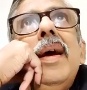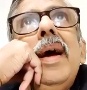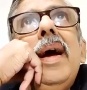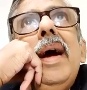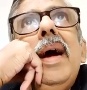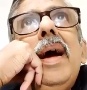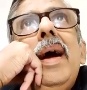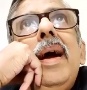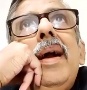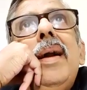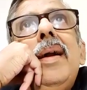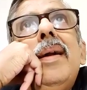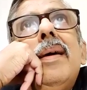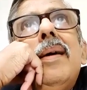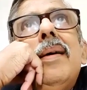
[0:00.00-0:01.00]

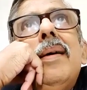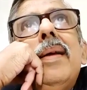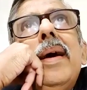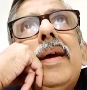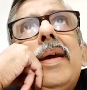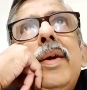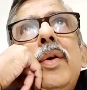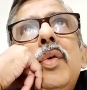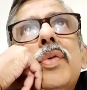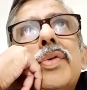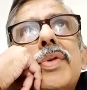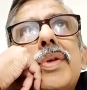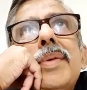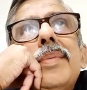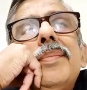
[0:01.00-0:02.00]
And the accused
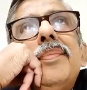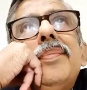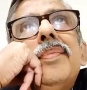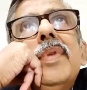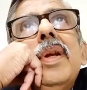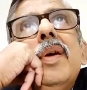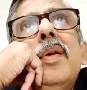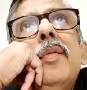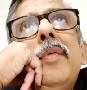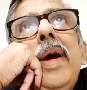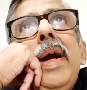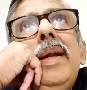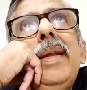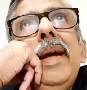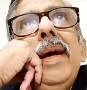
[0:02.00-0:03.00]

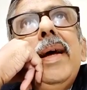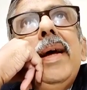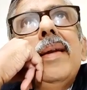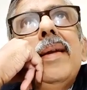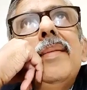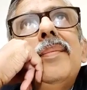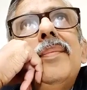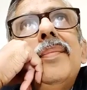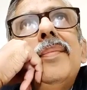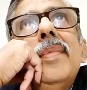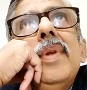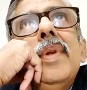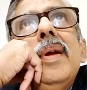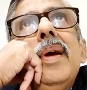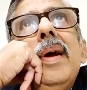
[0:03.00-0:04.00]
went there,
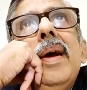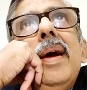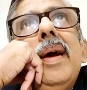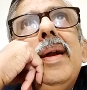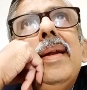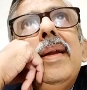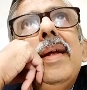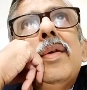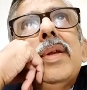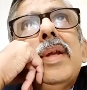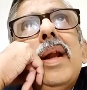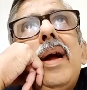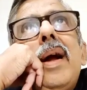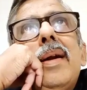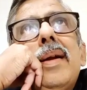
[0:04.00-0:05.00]
and there was an
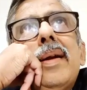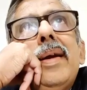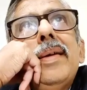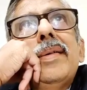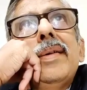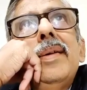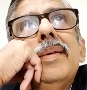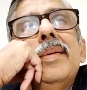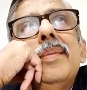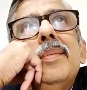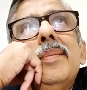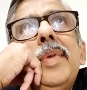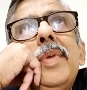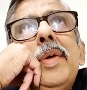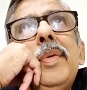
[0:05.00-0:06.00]
altercation
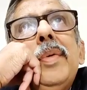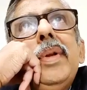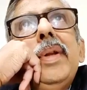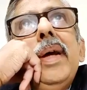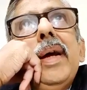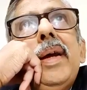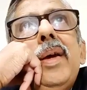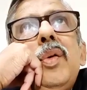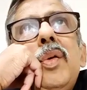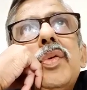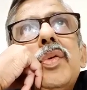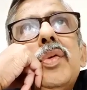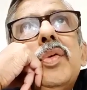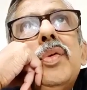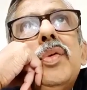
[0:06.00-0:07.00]
between the accused
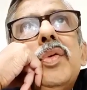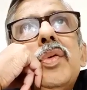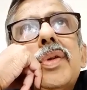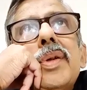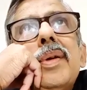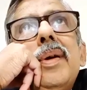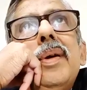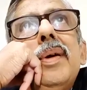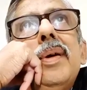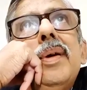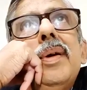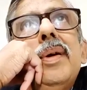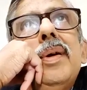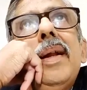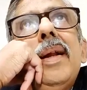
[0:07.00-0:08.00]

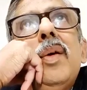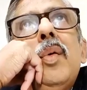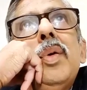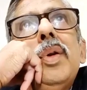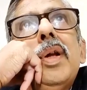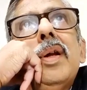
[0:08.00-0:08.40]
and the owner of the